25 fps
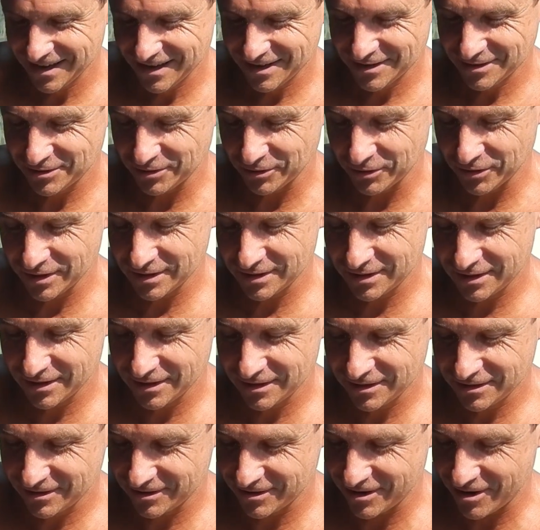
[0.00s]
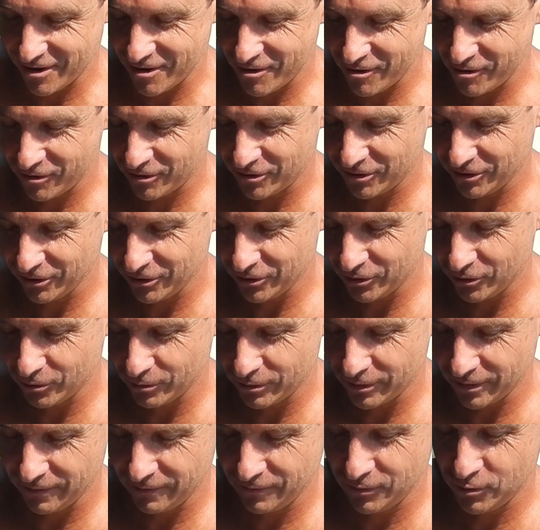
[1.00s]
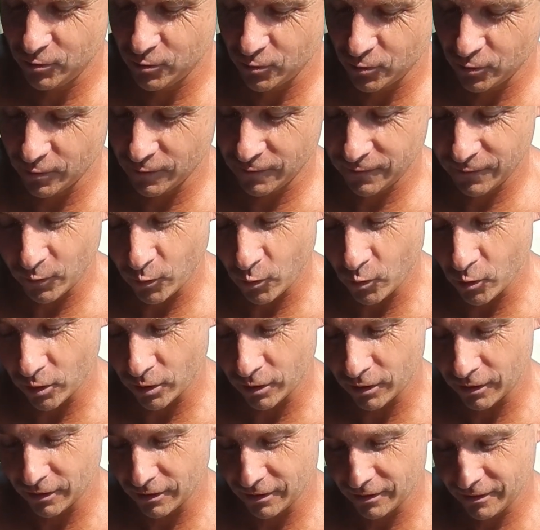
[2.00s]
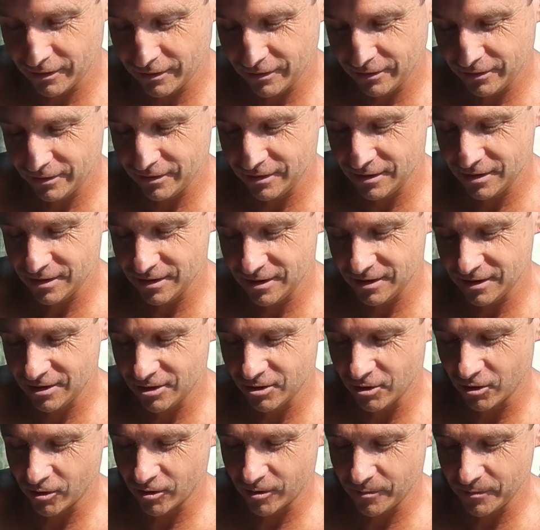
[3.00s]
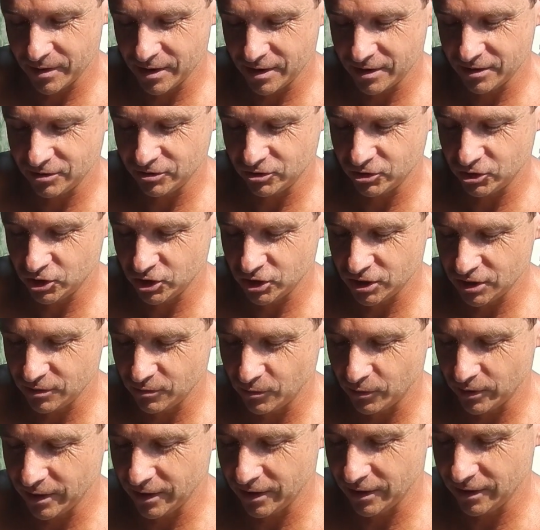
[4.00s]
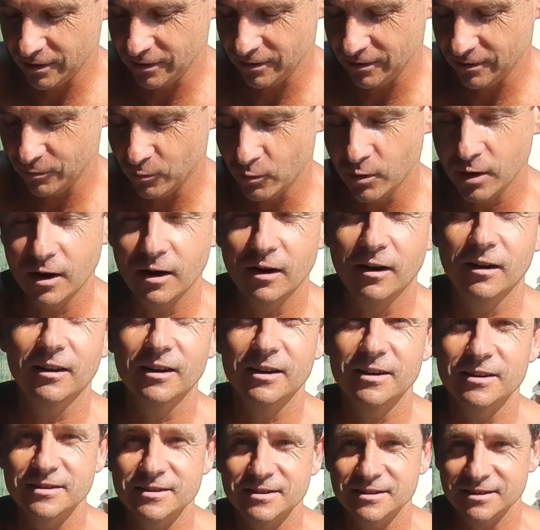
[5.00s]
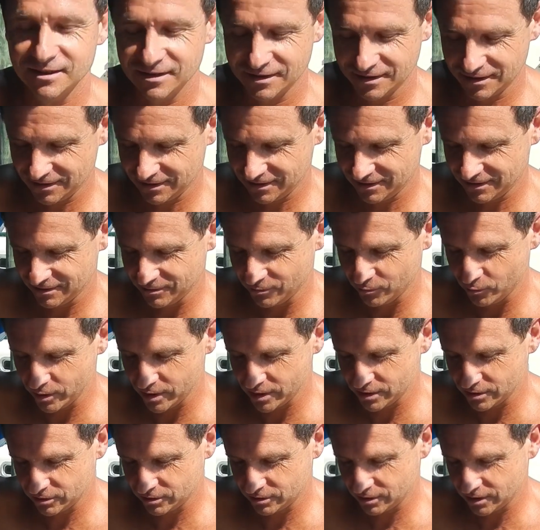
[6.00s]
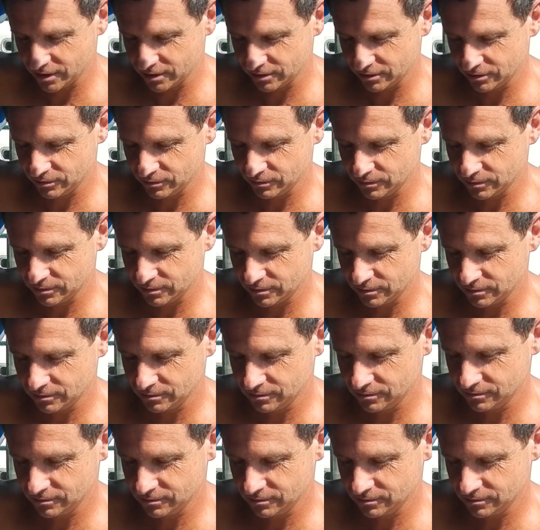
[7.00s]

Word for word: So this is our little review for the Garmin gWind wireless wind transducer.